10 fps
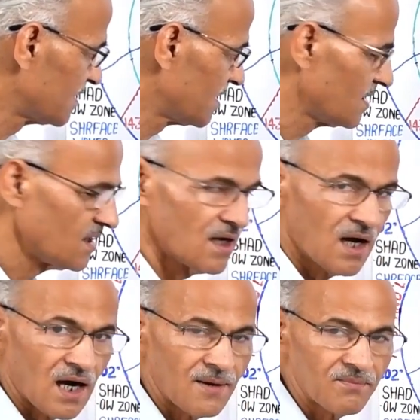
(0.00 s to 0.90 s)
the
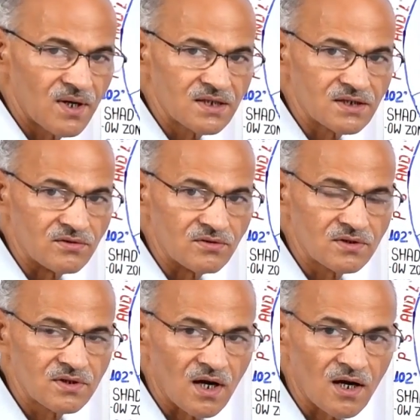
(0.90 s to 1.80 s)
amplitude
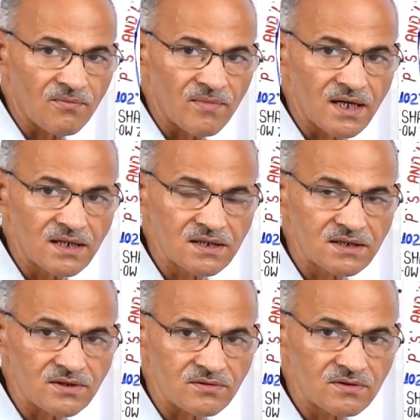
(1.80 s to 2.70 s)
or
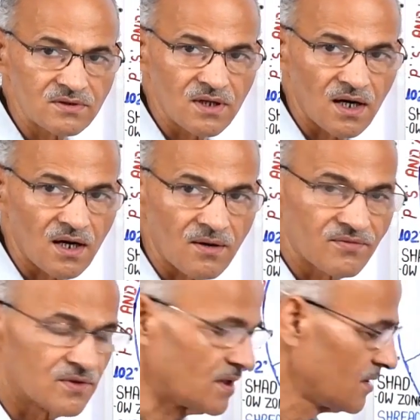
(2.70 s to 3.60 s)
magnitude of
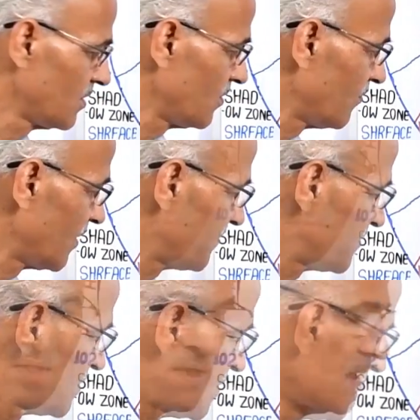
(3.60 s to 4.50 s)
the
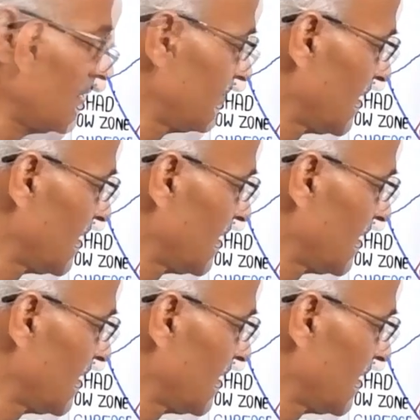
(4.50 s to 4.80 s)
waves. If the